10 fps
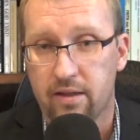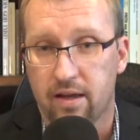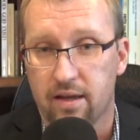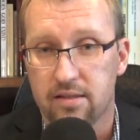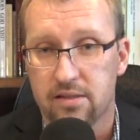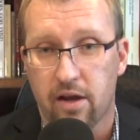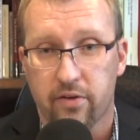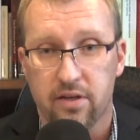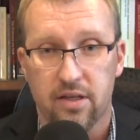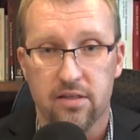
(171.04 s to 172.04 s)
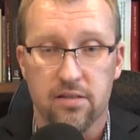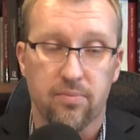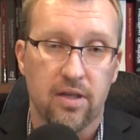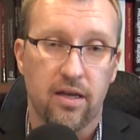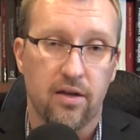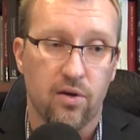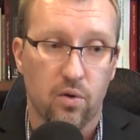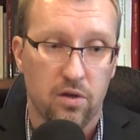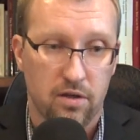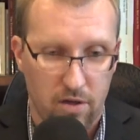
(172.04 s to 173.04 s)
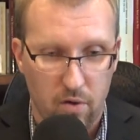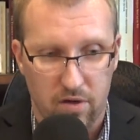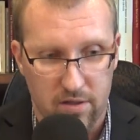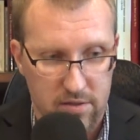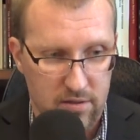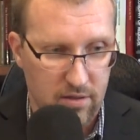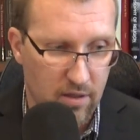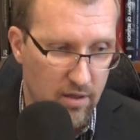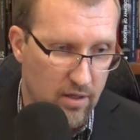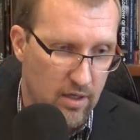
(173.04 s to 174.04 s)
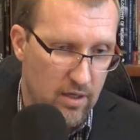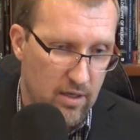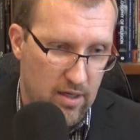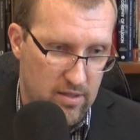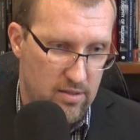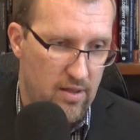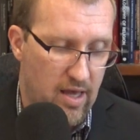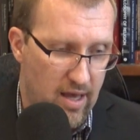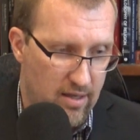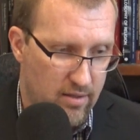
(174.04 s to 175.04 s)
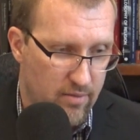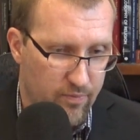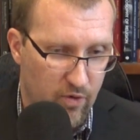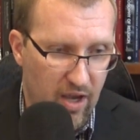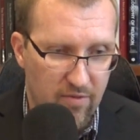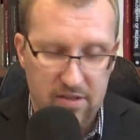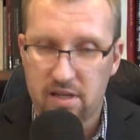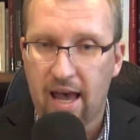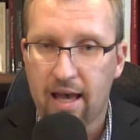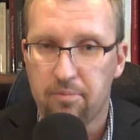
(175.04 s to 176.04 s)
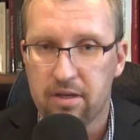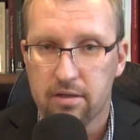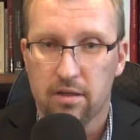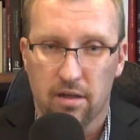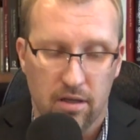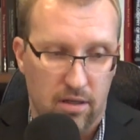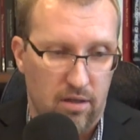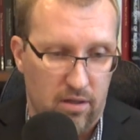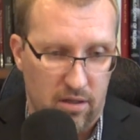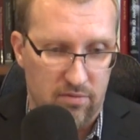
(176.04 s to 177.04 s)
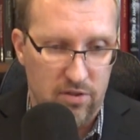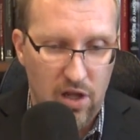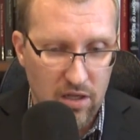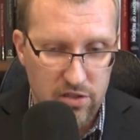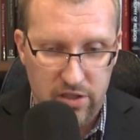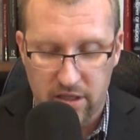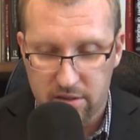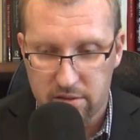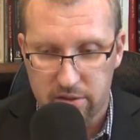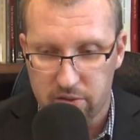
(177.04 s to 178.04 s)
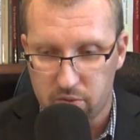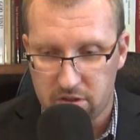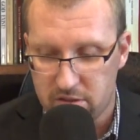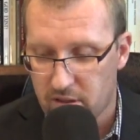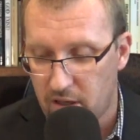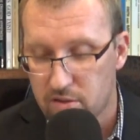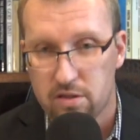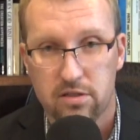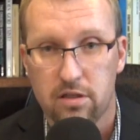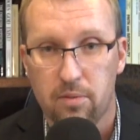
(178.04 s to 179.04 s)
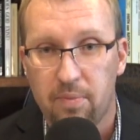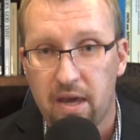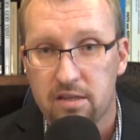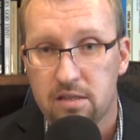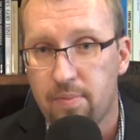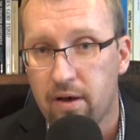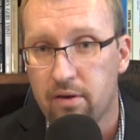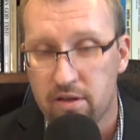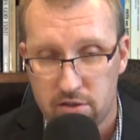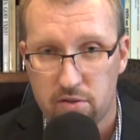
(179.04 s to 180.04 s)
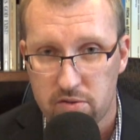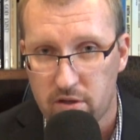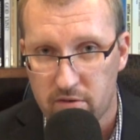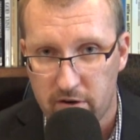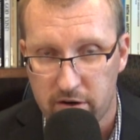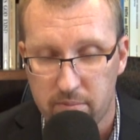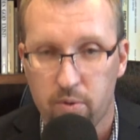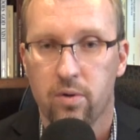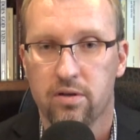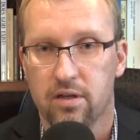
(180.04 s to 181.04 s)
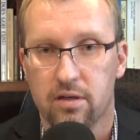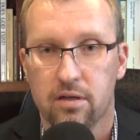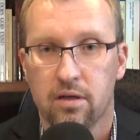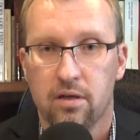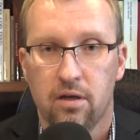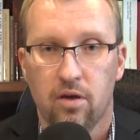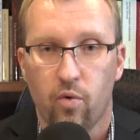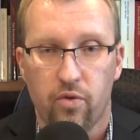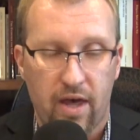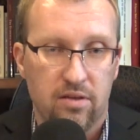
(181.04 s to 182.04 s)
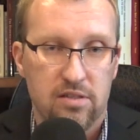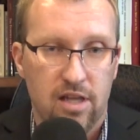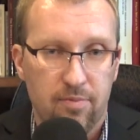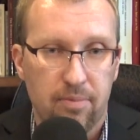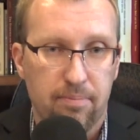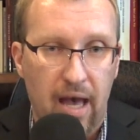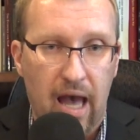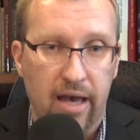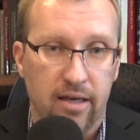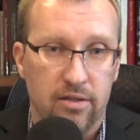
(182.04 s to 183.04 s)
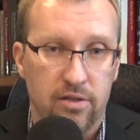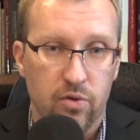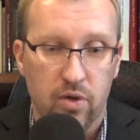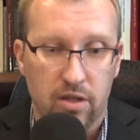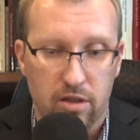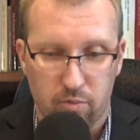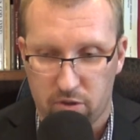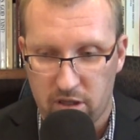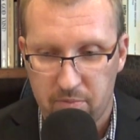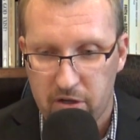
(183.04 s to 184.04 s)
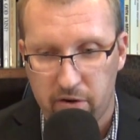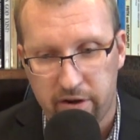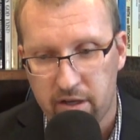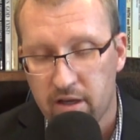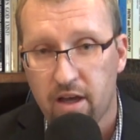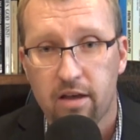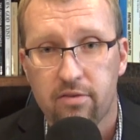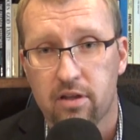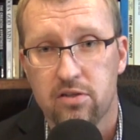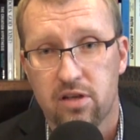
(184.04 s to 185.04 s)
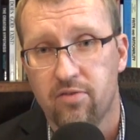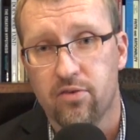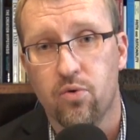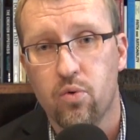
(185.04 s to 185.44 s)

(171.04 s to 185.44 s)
that Socrates and Plato noticed is that we have this habit of launching into discussions and debates about issues that are very important without stepping back and doing the preliminary philosophical